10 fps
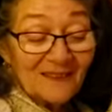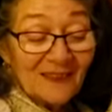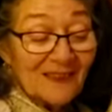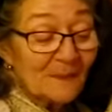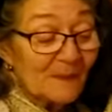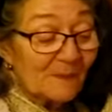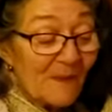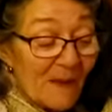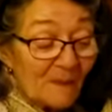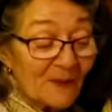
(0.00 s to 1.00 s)
and to build
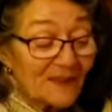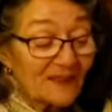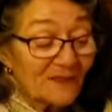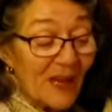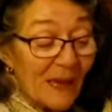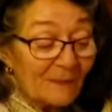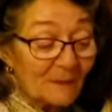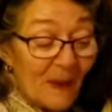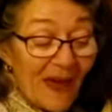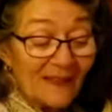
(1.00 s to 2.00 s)
memories of times
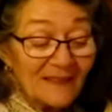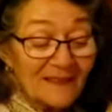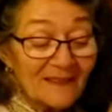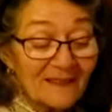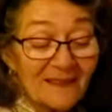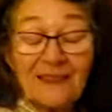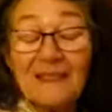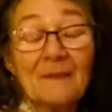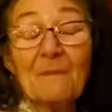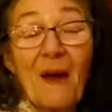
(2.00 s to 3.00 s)
past and
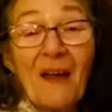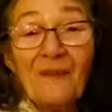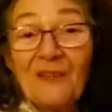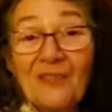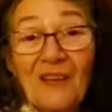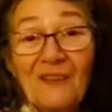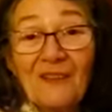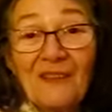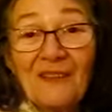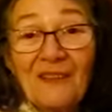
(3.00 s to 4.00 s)
inspire each
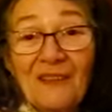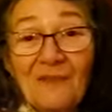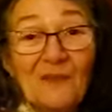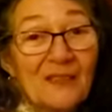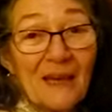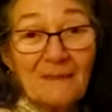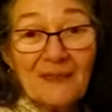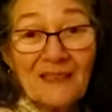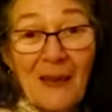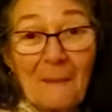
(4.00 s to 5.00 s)
other for times
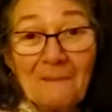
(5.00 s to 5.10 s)
to come.